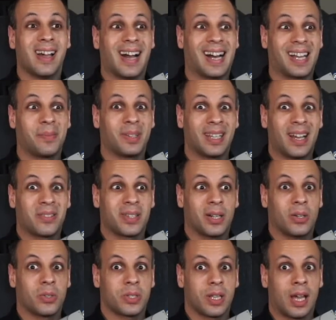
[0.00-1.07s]
I'm allowed to
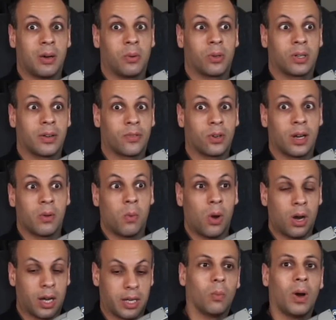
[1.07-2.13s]
host that wherever I
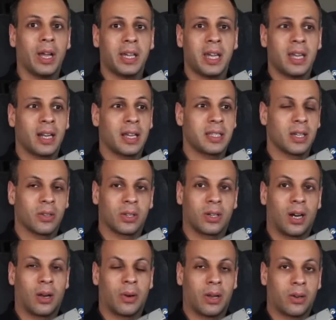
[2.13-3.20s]
want. Why can't I tell the
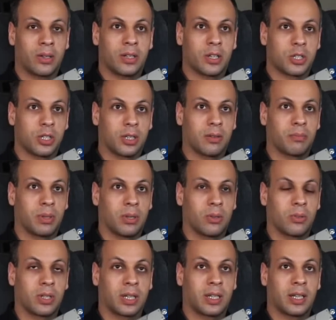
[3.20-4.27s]
car air conditioning
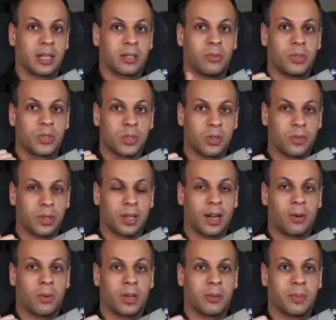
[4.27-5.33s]
computer to connect to a server that I
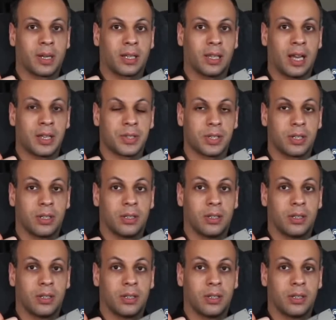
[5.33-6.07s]
run in my closet